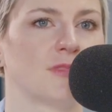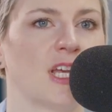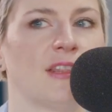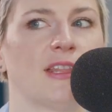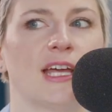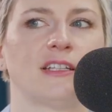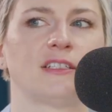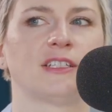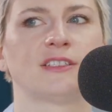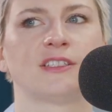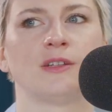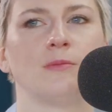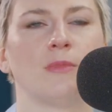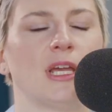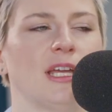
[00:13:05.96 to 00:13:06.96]
And that
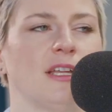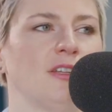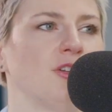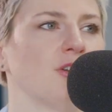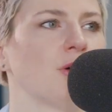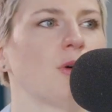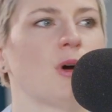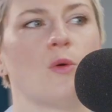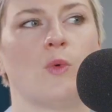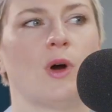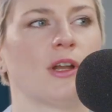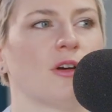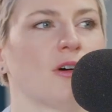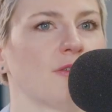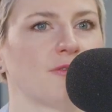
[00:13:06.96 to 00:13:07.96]
doesn't mean, a
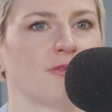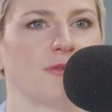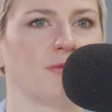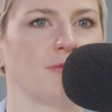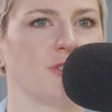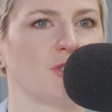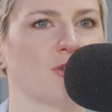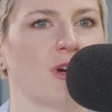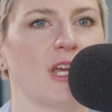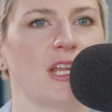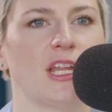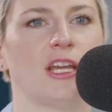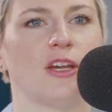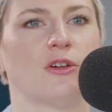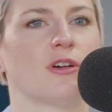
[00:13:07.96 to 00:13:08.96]
one-off
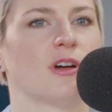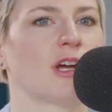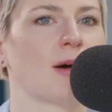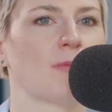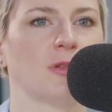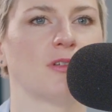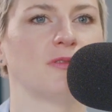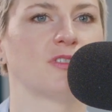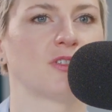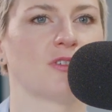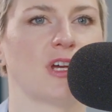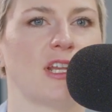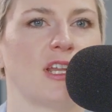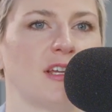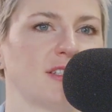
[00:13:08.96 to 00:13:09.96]
screening or a couple of
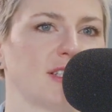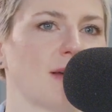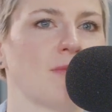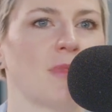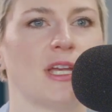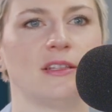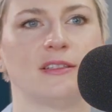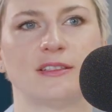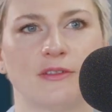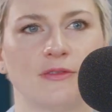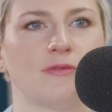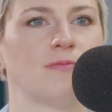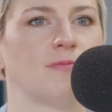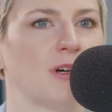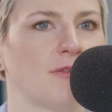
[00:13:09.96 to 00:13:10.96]
screenings. That means
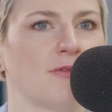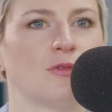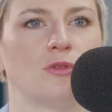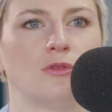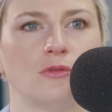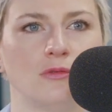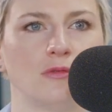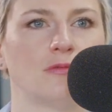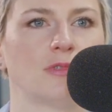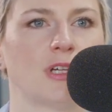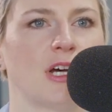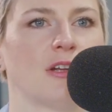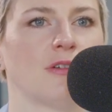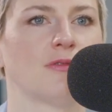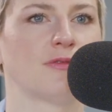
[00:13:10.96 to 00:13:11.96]
a full
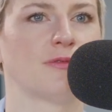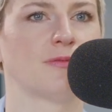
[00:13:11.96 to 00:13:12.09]
kind of